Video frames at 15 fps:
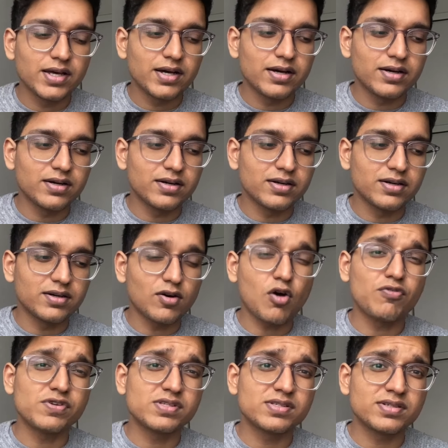
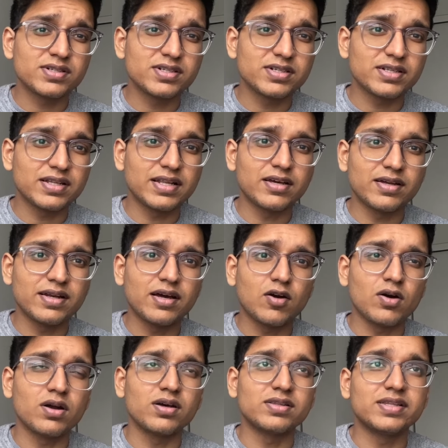officer
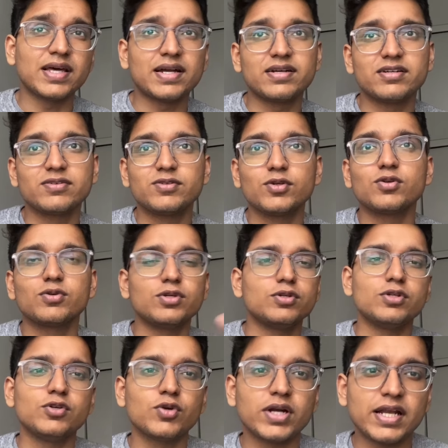or that
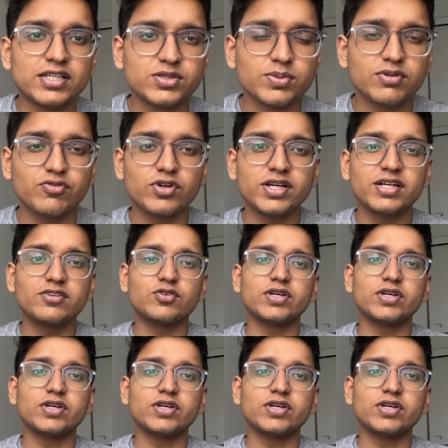you're eligible for it. So